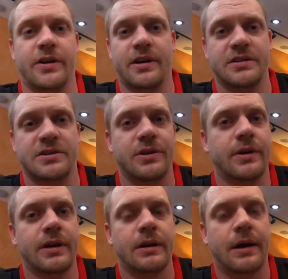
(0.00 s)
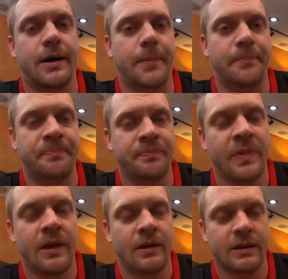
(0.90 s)
all there is to it.
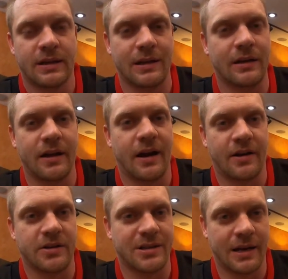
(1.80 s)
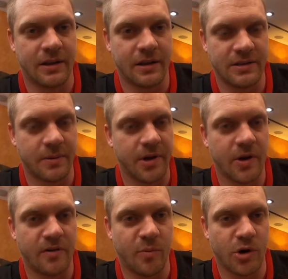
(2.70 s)
Clearly, I understand that some of you
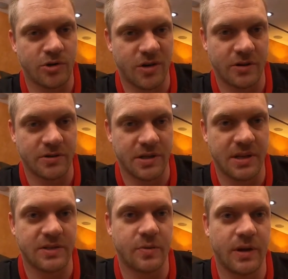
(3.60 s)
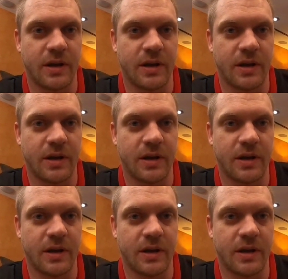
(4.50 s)
have more struggles than this with